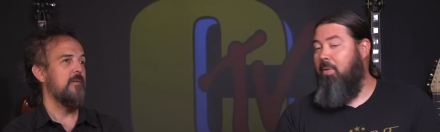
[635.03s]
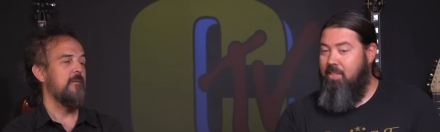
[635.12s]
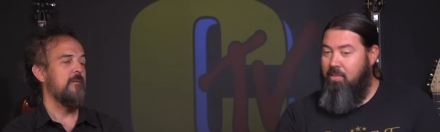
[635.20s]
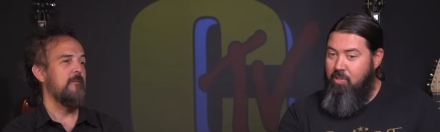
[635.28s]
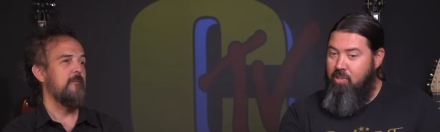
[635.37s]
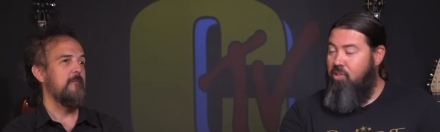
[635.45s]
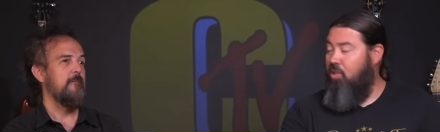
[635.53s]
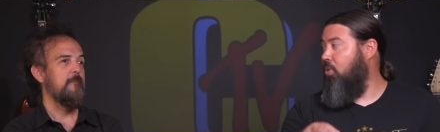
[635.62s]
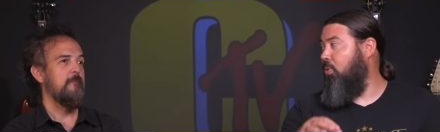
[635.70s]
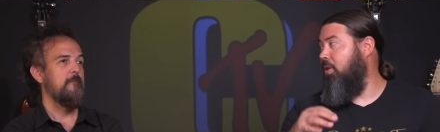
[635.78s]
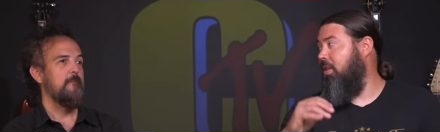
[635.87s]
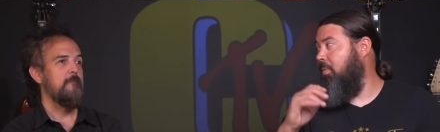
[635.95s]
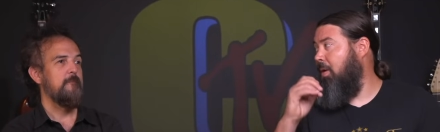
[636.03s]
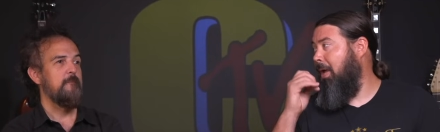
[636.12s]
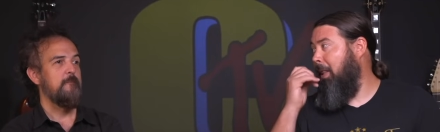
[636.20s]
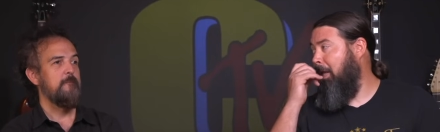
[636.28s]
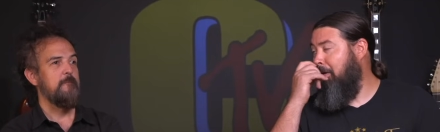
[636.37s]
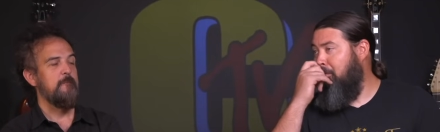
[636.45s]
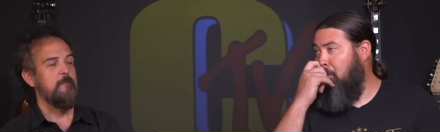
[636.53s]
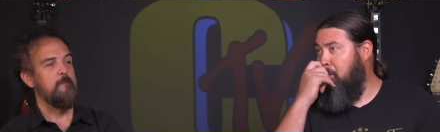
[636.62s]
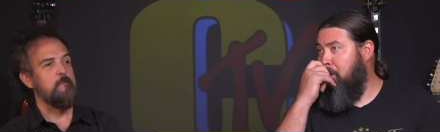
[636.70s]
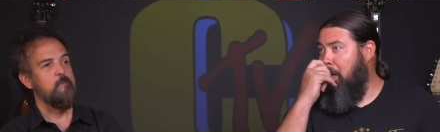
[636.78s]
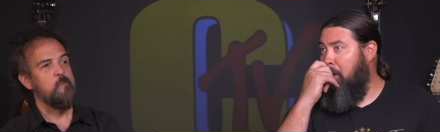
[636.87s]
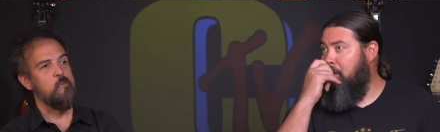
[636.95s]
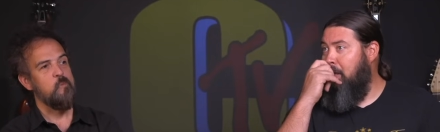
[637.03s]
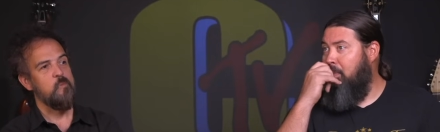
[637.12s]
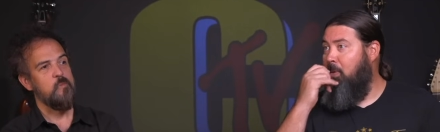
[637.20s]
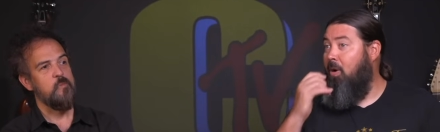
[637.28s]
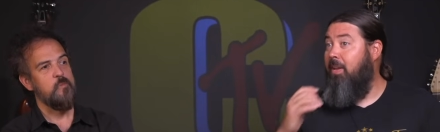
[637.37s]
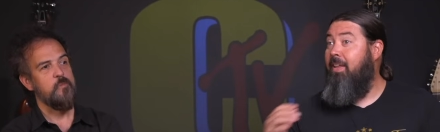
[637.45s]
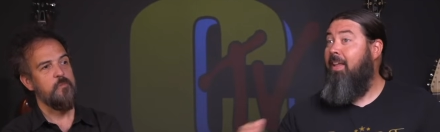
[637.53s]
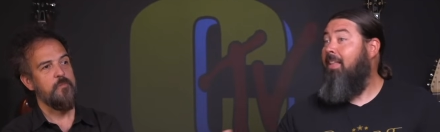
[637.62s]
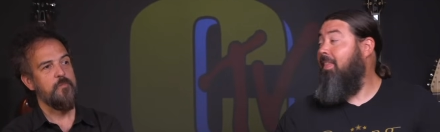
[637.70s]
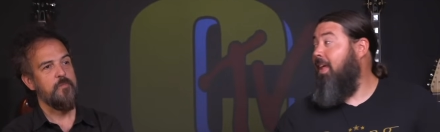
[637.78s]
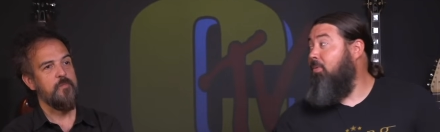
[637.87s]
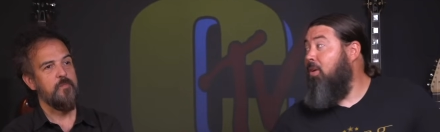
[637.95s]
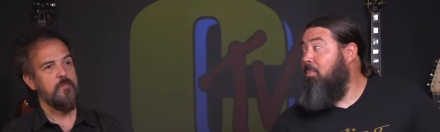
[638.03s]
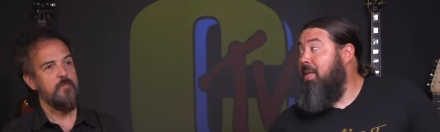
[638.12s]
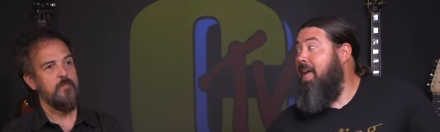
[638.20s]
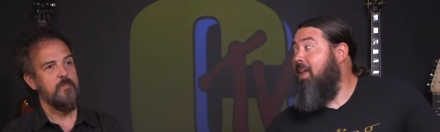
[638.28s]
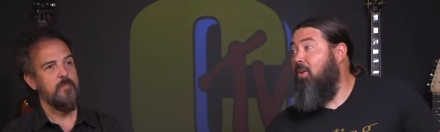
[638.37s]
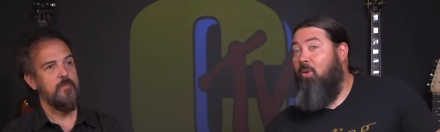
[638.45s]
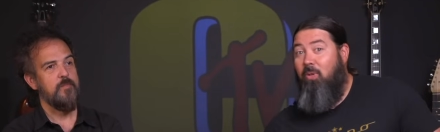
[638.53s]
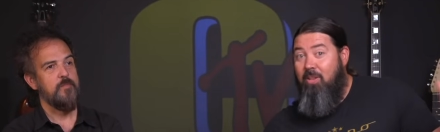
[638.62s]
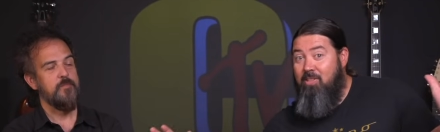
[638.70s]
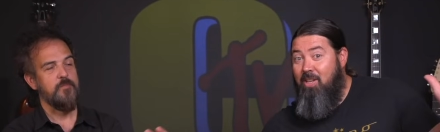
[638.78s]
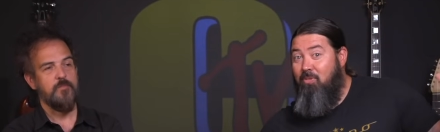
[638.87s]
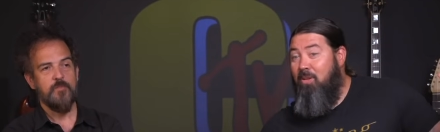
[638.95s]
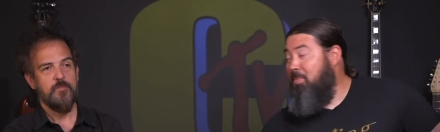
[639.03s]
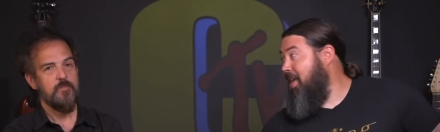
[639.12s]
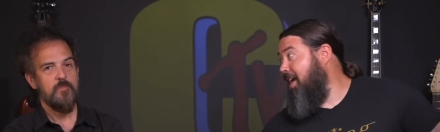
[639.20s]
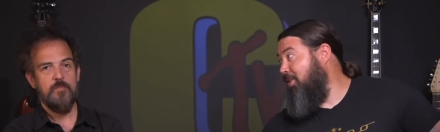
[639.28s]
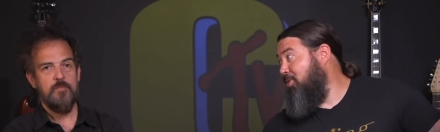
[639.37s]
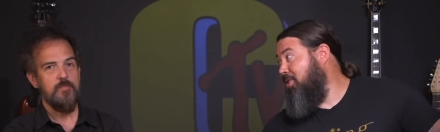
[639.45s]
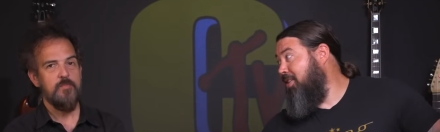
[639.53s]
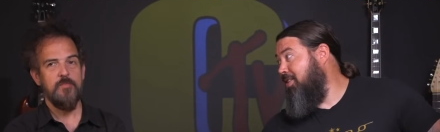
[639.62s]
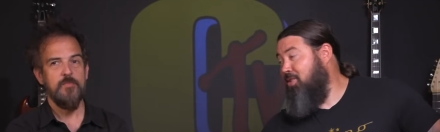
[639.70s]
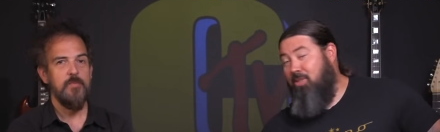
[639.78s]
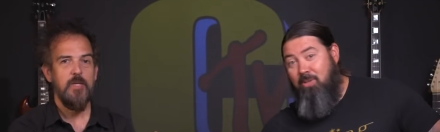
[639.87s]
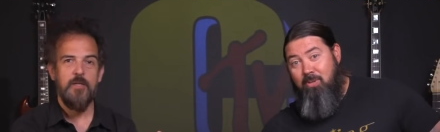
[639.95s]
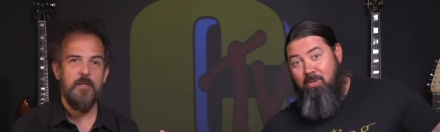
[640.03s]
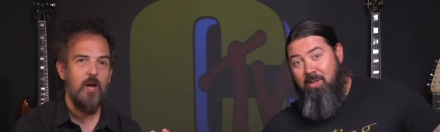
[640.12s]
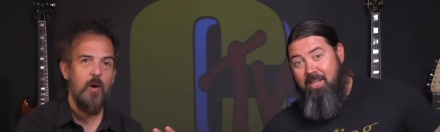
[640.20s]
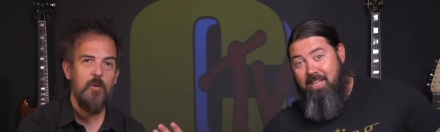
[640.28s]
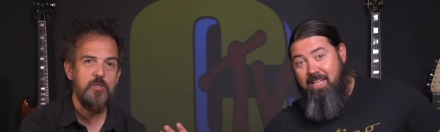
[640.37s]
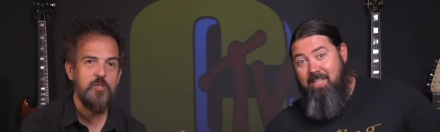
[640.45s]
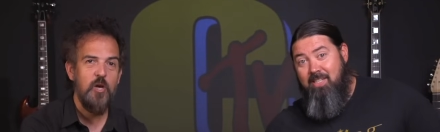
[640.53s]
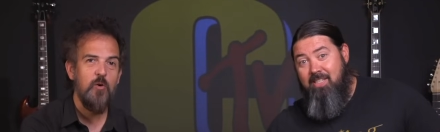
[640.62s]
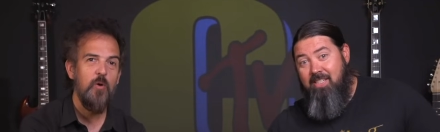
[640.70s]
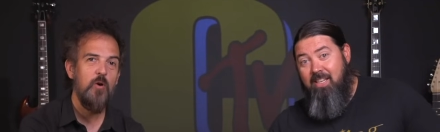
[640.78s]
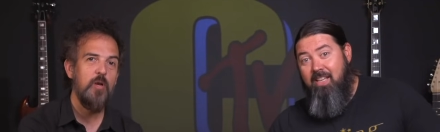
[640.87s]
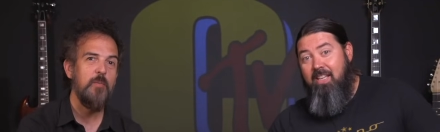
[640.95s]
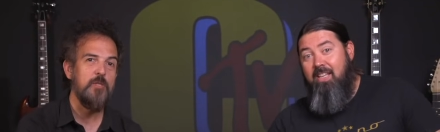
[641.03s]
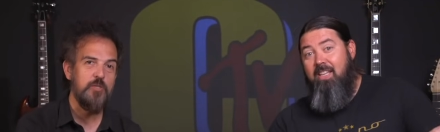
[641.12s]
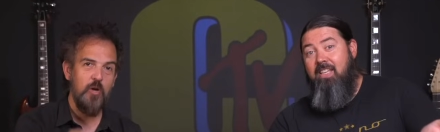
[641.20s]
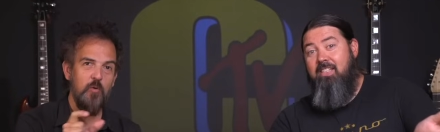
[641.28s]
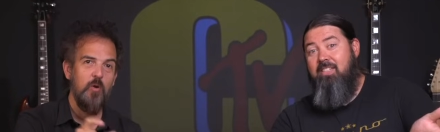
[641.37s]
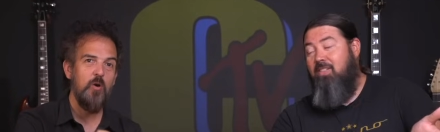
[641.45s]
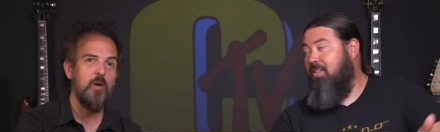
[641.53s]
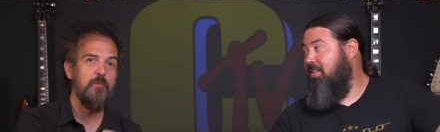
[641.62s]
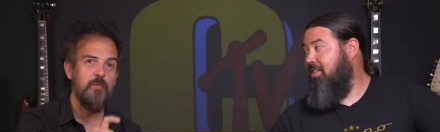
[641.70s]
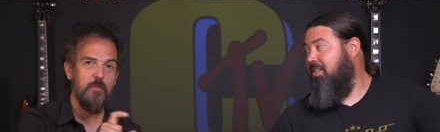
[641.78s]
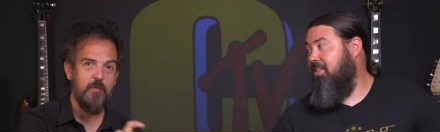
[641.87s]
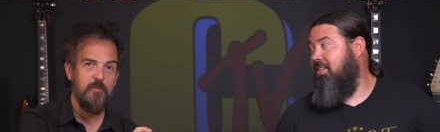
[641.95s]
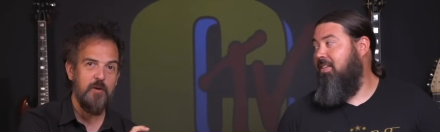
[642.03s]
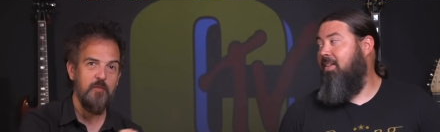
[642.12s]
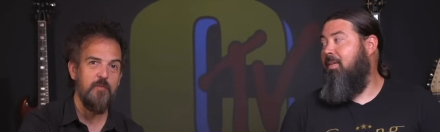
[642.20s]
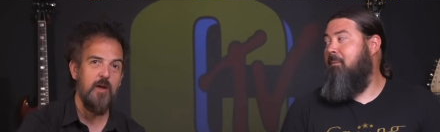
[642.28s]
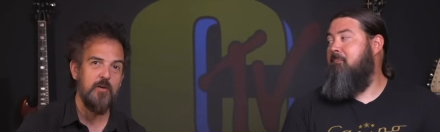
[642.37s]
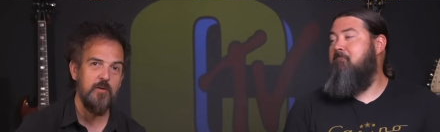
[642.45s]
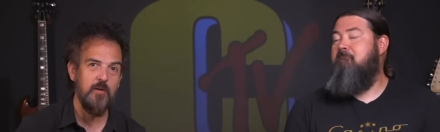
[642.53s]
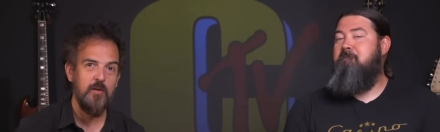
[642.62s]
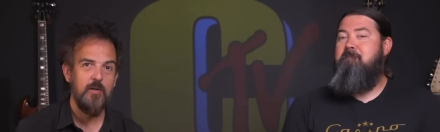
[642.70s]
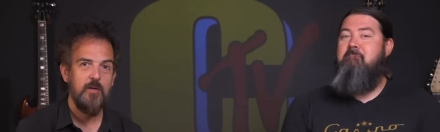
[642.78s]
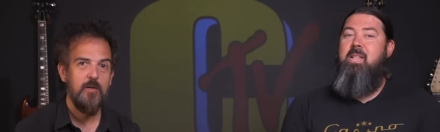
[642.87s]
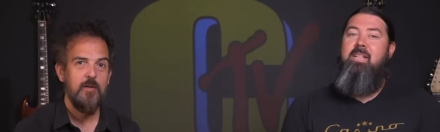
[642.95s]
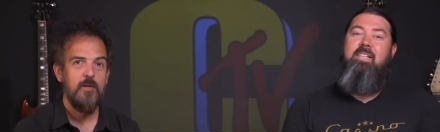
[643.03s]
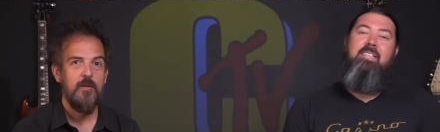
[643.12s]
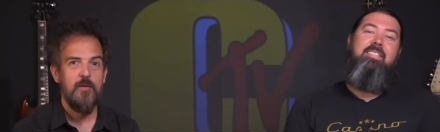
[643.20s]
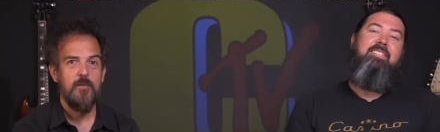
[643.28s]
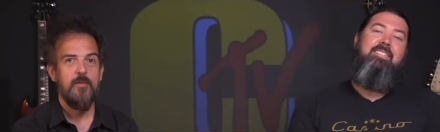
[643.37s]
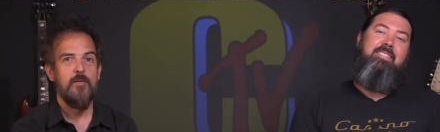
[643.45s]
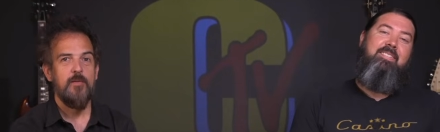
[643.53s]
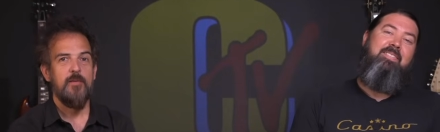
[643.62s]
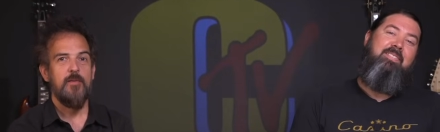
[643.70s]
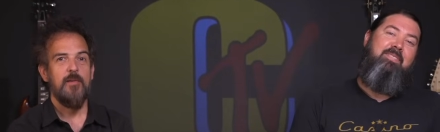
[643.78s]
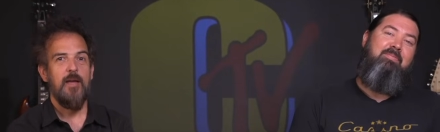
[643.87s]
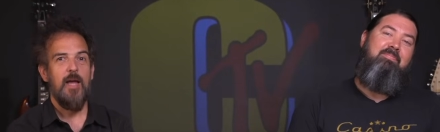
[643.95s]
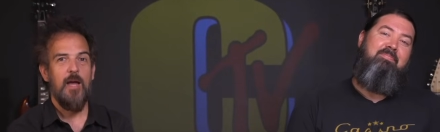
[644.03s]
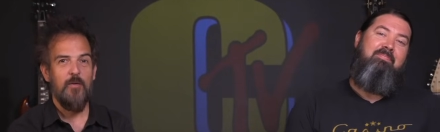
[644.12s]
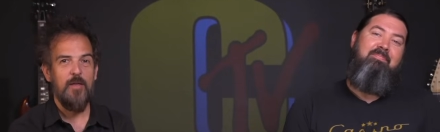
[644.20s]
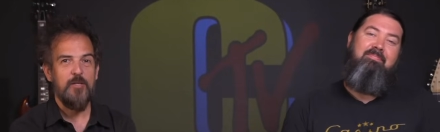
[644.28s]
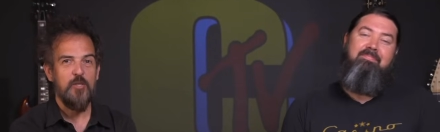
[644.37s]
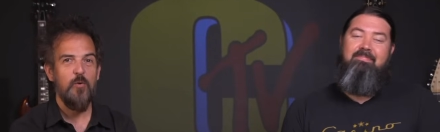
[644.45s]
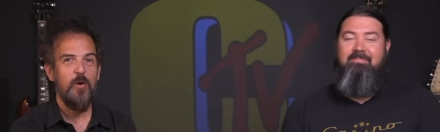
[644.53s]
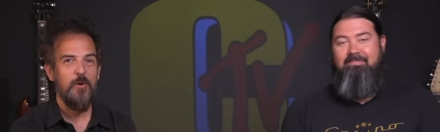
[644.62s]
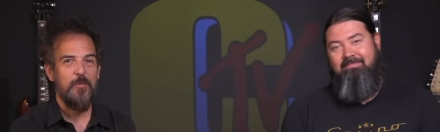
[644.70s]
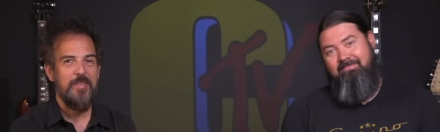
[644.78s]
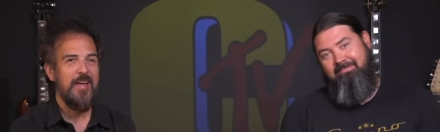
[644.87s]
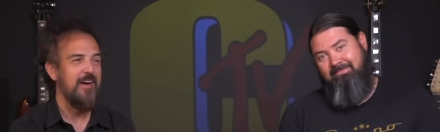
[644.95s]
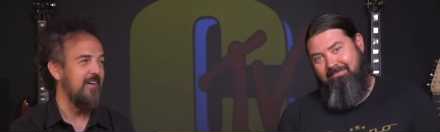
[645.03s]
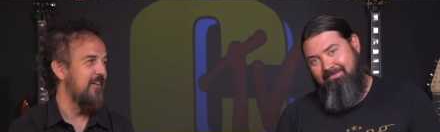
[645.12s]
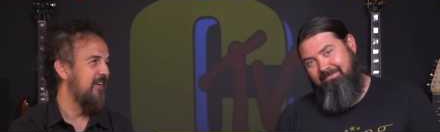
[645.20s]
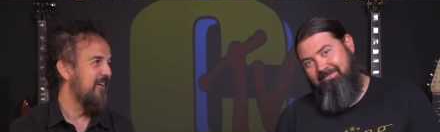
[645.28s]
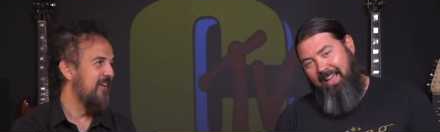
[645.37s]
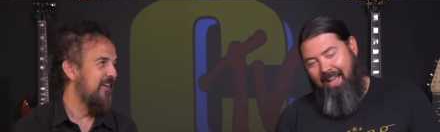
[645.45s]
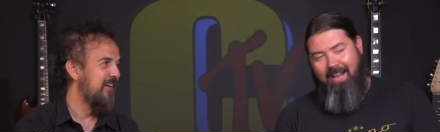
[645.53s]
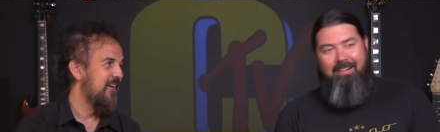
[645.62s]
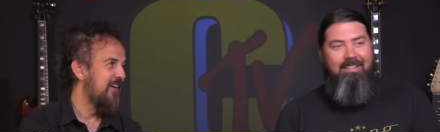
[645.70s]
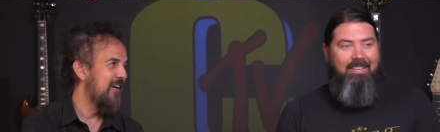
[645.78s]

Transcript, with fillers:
Speaker 1: it was just the three of them, right? Like if there was an outside party, like Rig Beato. Let's say Rig Beato's in this too.
Speaker 2: No, I want Joe Rogan, but Joe Rogan from the Fear Factor. I like Joe Rogan with hair. I
Speaker 1: don't know.